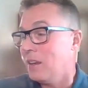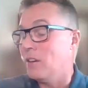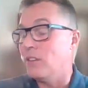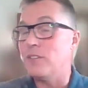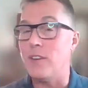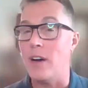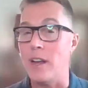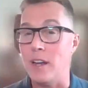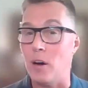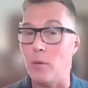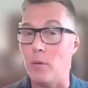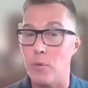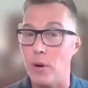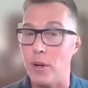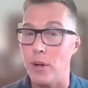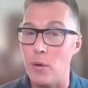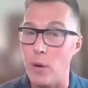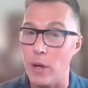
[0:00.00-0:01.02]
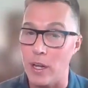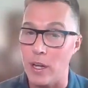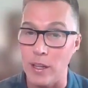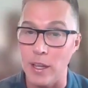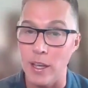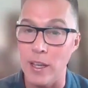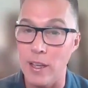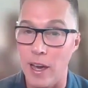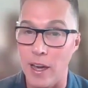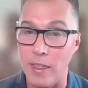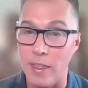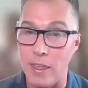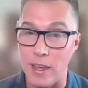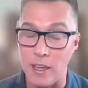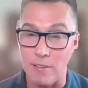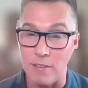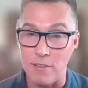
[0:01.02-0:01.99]
you'll find out pretty quickly, I
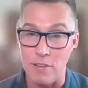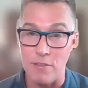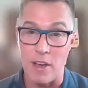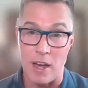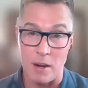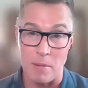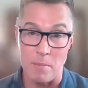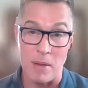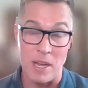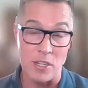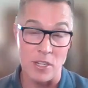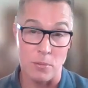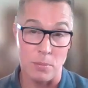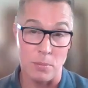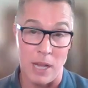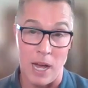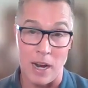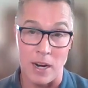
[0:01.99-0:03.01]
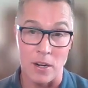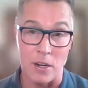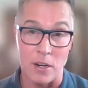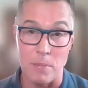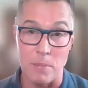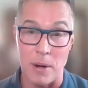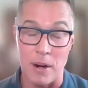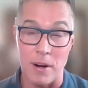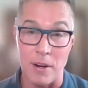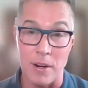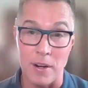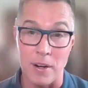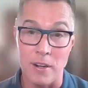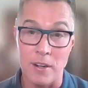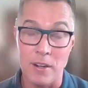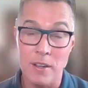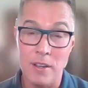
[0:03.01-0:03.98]
think, if you've got a major blocker or barrier.
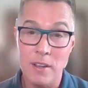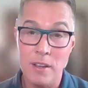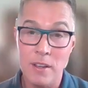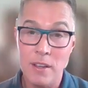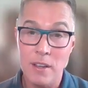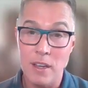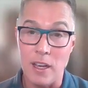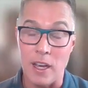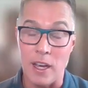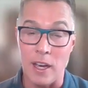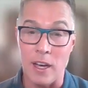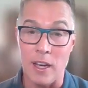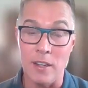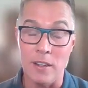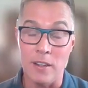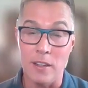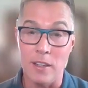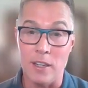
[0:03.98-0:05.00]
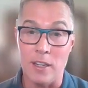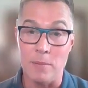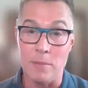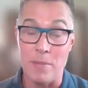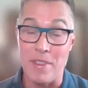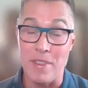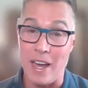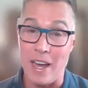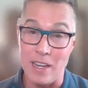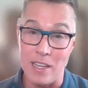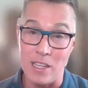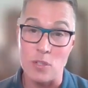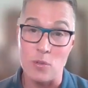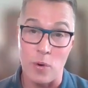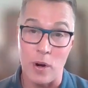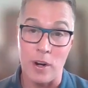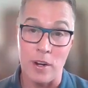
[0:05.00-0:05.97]
And that
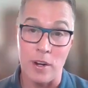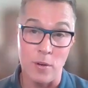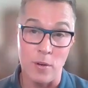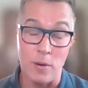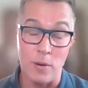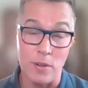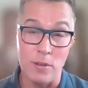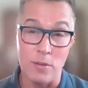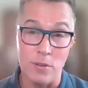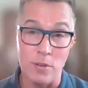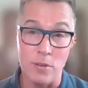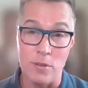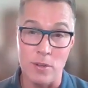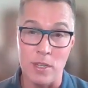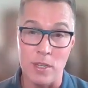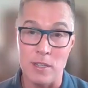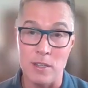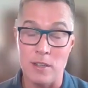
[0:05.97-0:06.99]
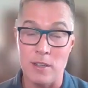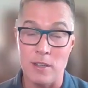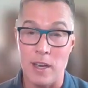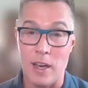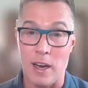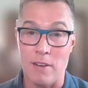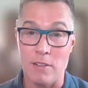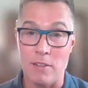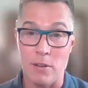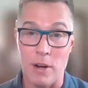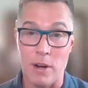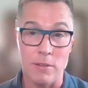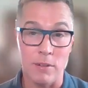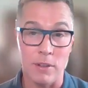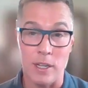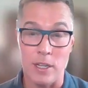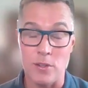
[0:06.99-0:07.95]
is where you do need to have a
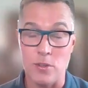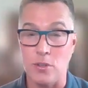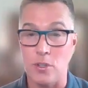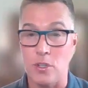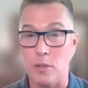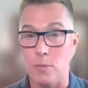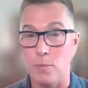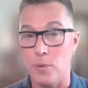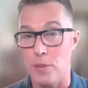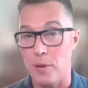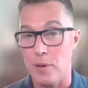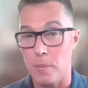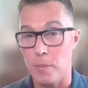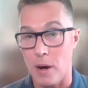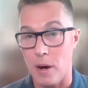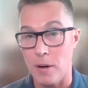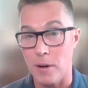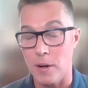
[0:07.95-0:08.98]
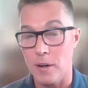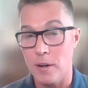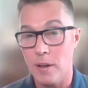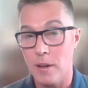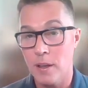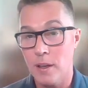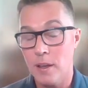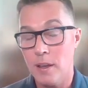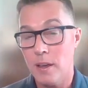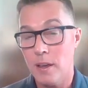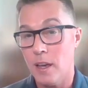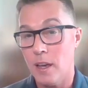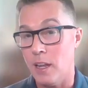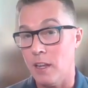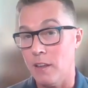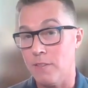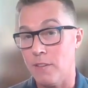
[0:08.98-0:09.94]
great relationship with your partner.
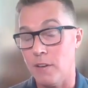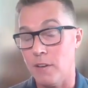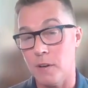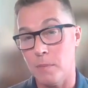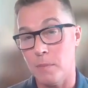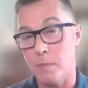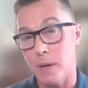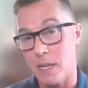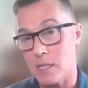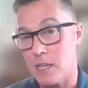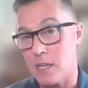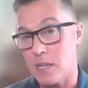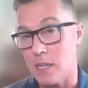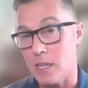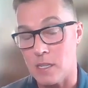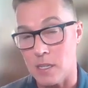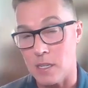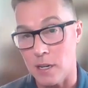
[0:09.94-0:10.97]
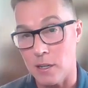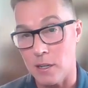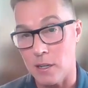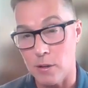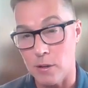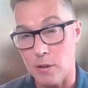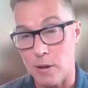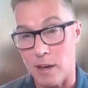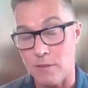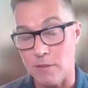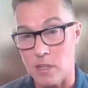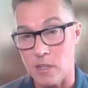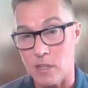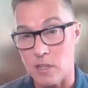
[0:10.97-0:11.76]
And if you're in a best case scenario, you have